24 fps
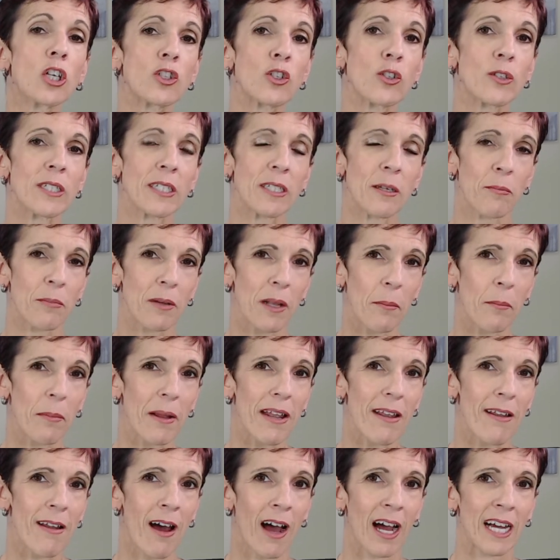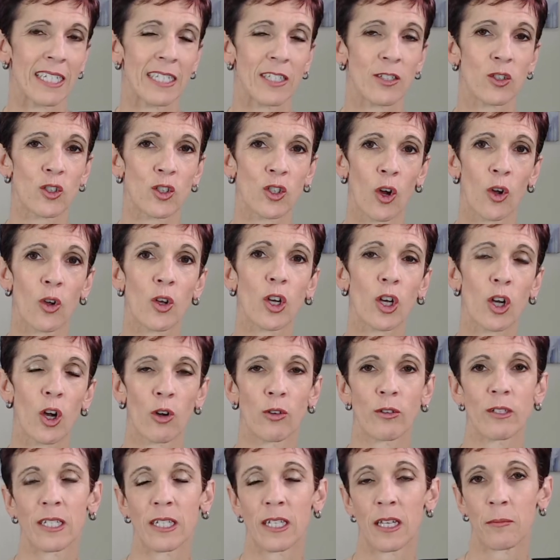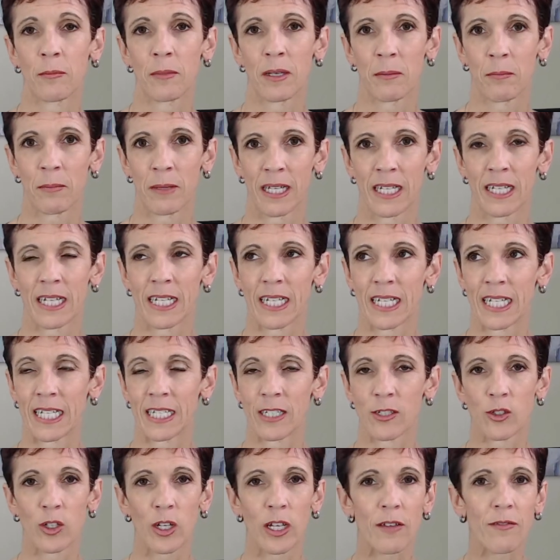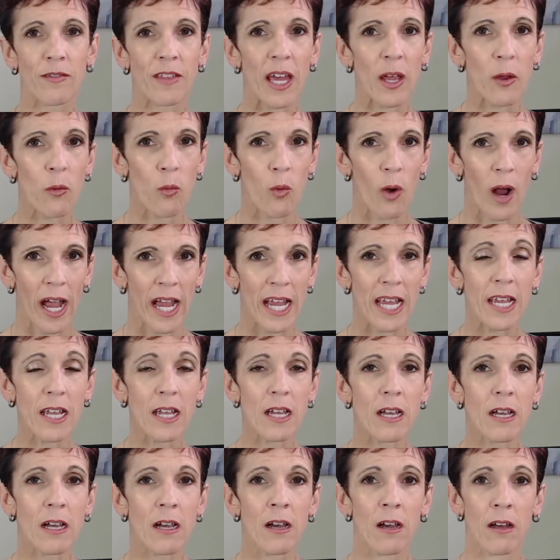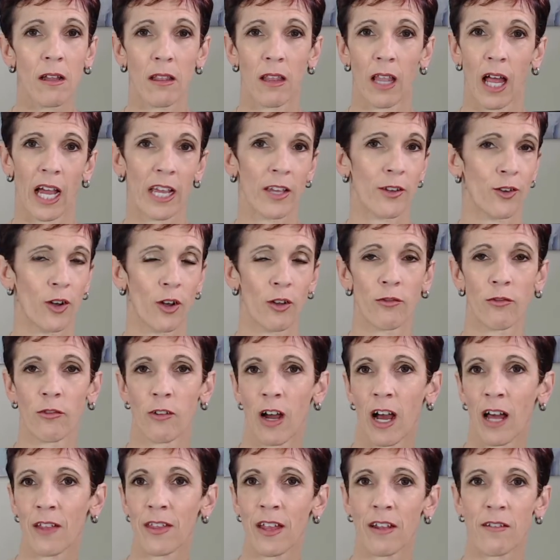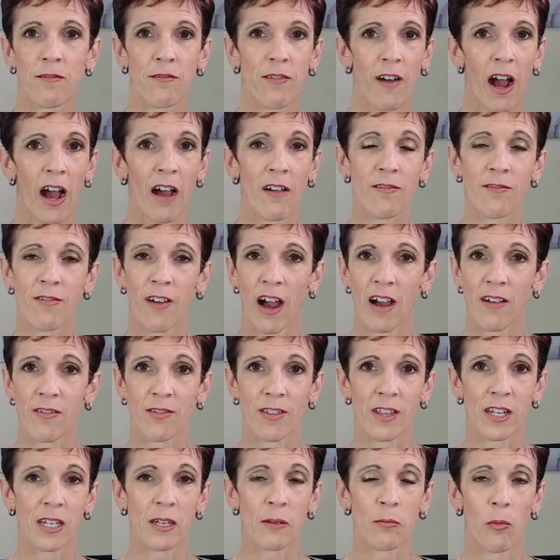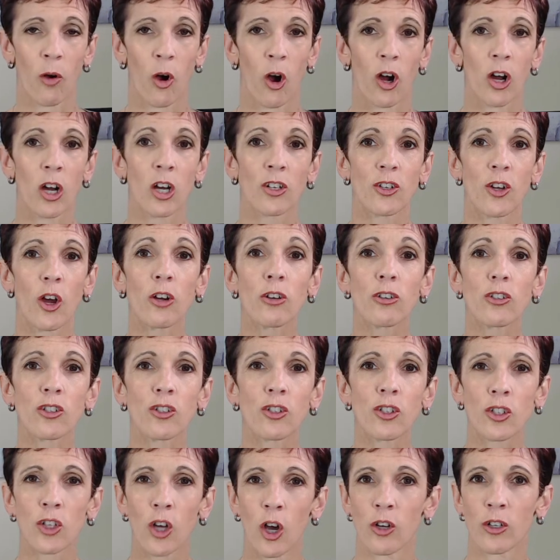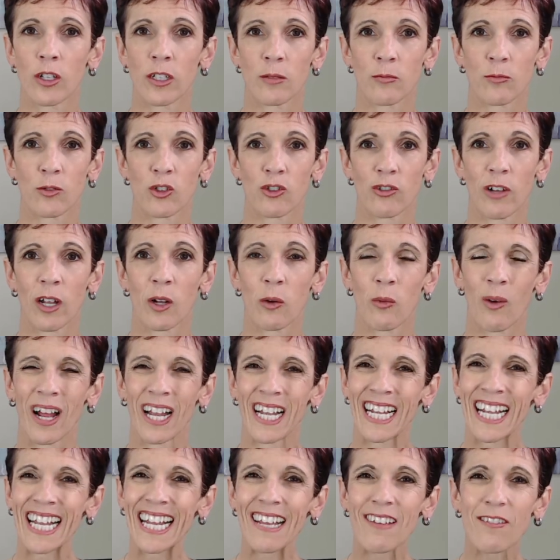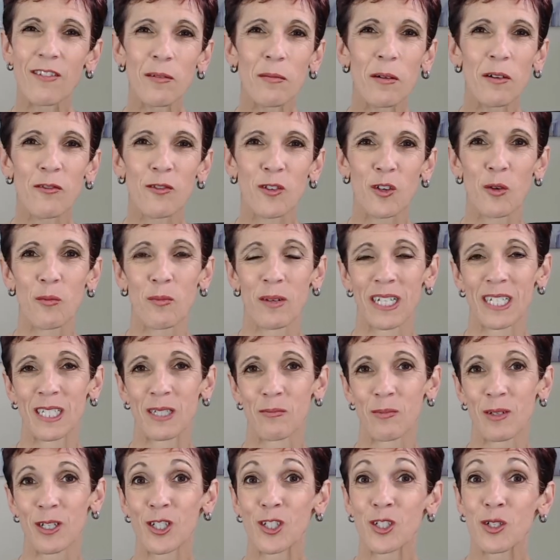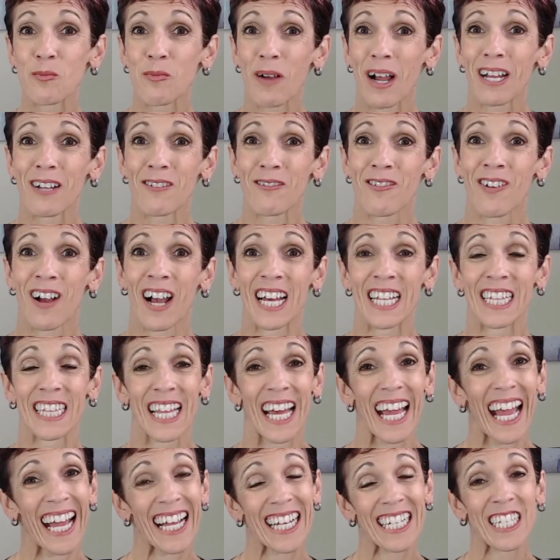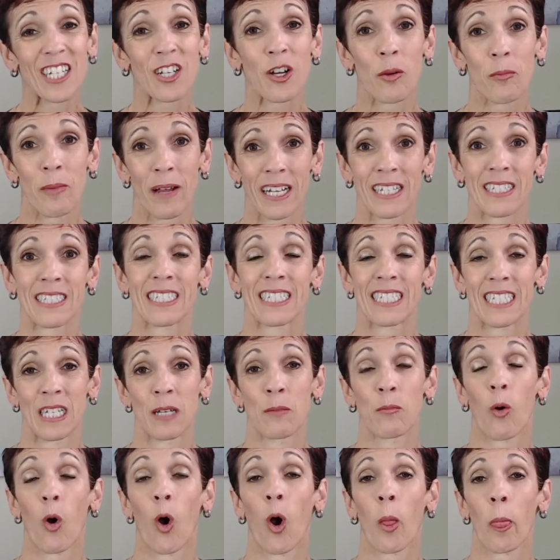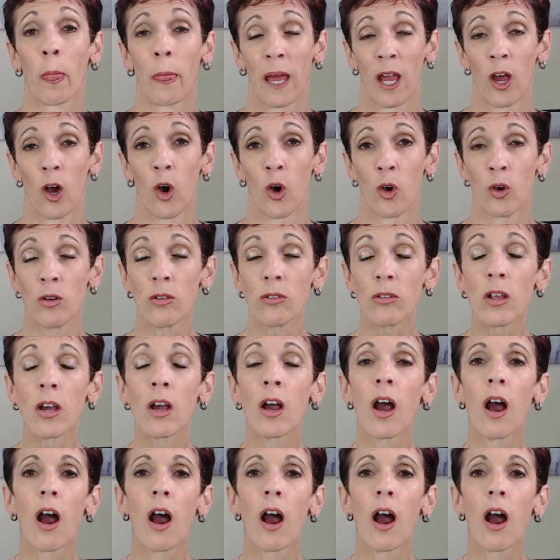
So tip number 9 is don't go to them immediately. So if they wake, on that 5:30 mark, don't go to them straight away. Leave them a few minutes, because you might find they actually go back to sleep on their own.